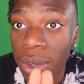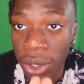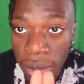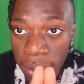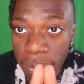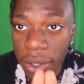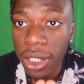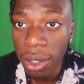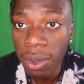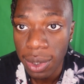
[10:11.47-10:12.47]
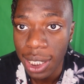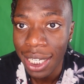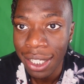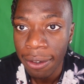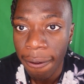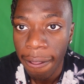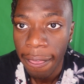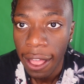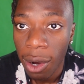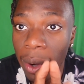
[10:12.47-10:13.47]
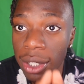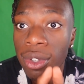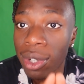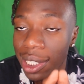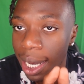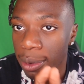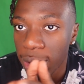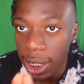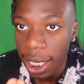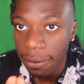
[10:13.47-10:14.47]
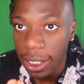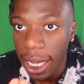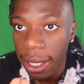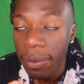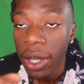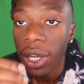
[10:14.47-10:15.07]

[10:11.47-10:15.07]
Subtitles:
you do your routine, when you do the same routine every day,